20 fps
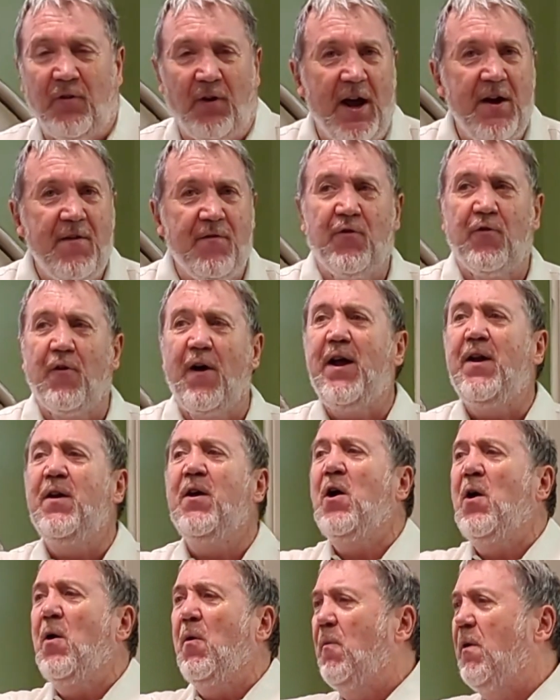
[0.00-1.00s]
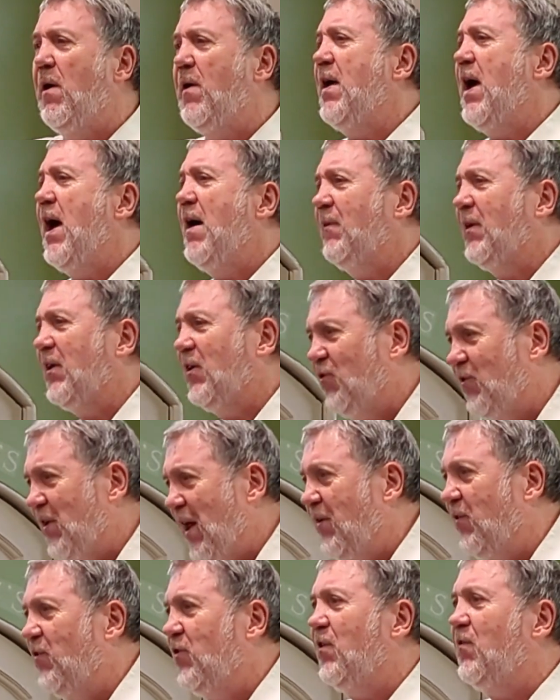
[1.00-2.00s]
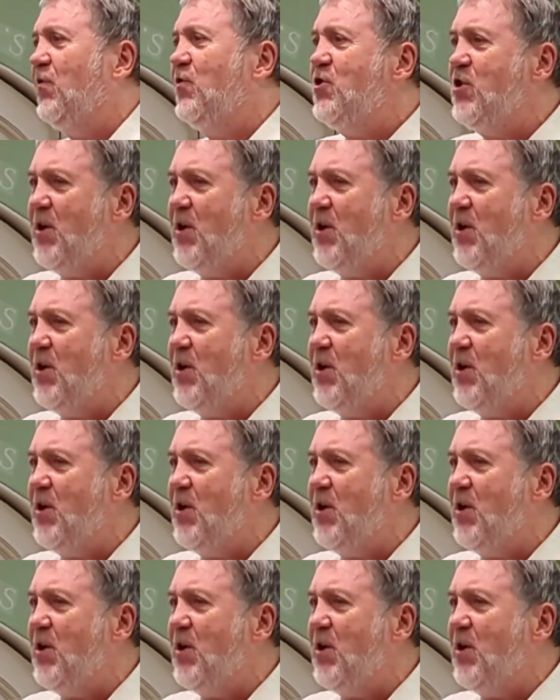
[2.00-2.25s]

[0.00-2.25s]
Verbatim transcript: slave trade, where they have extensive